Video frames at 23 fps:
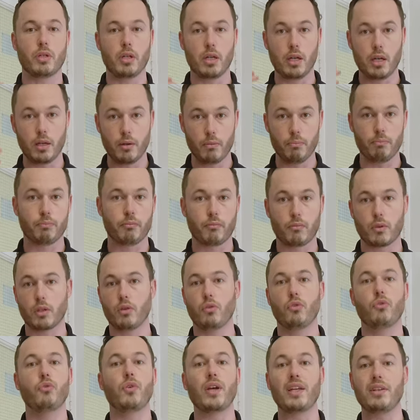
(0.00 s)
um,
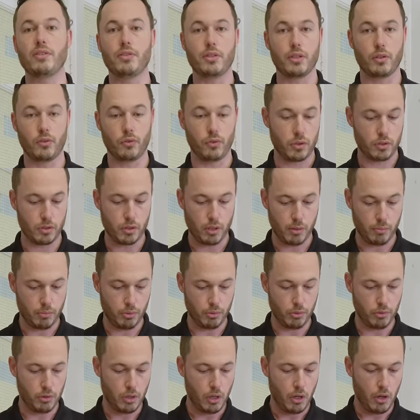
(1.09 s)
fainting, for
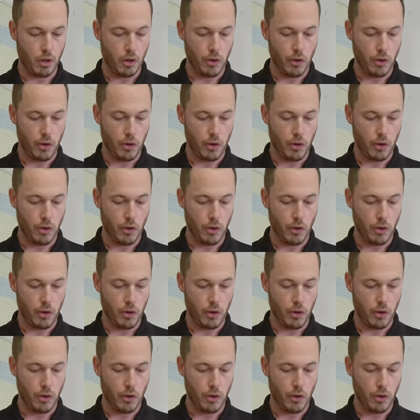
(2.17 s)
example.